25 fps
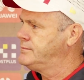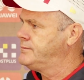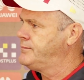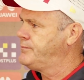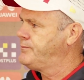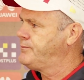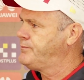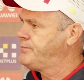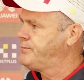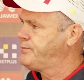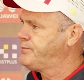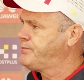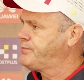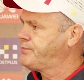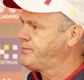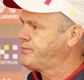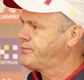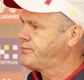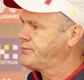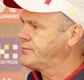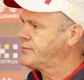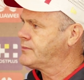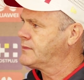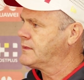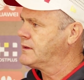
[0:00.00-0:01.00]
and he's
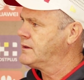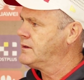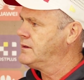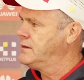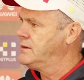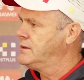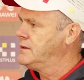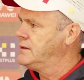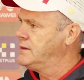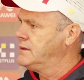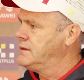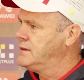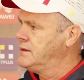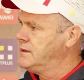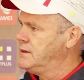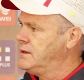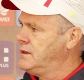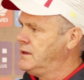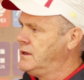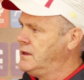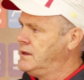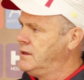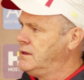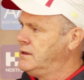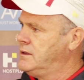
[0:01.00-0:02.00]
33 years old and he didn't
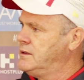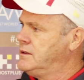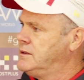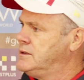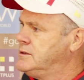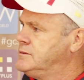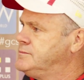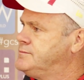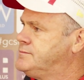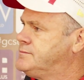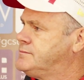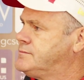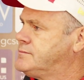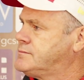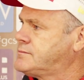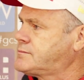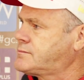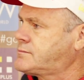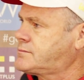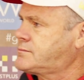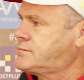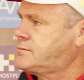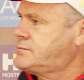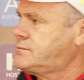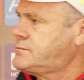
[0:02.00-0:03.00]
play for 2 years. Like,
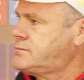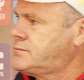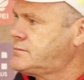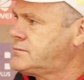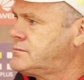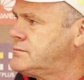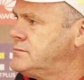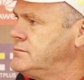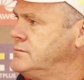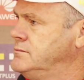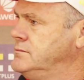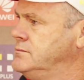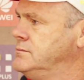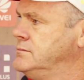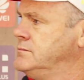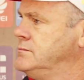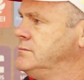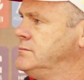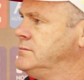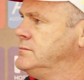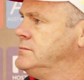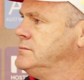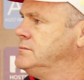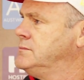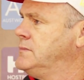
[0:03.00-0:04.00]
he's
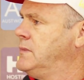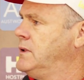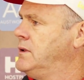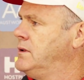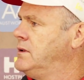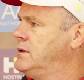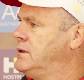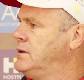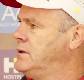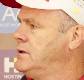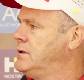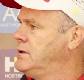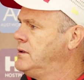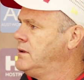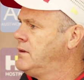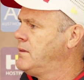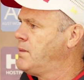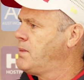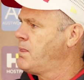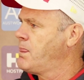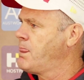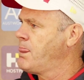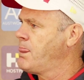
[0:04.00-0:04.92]
really not entitled.